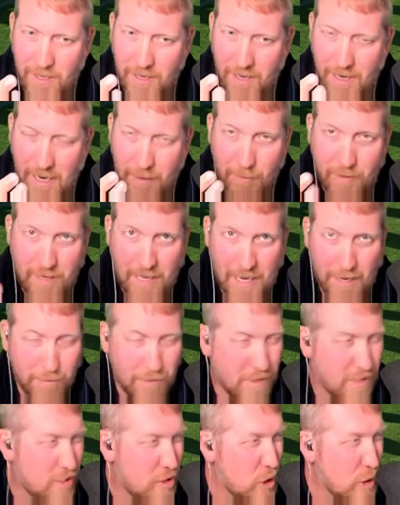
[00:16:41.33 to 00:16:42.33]
I would
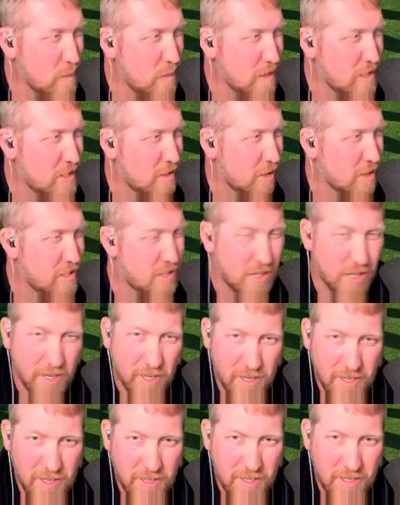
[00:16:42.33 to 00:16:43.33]
assume it starts to
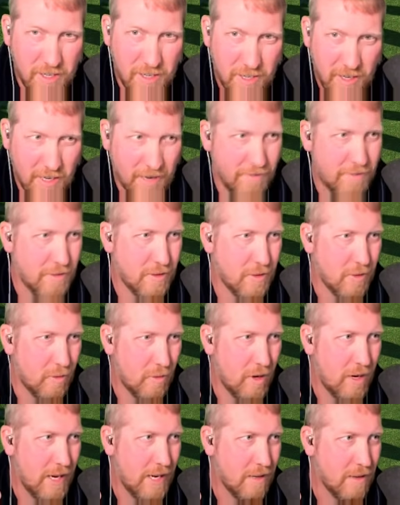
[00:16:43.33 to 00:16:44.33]
hurt after a
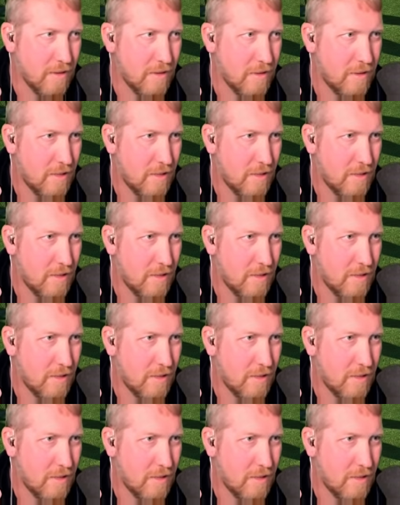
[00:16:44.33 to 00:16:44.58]
while.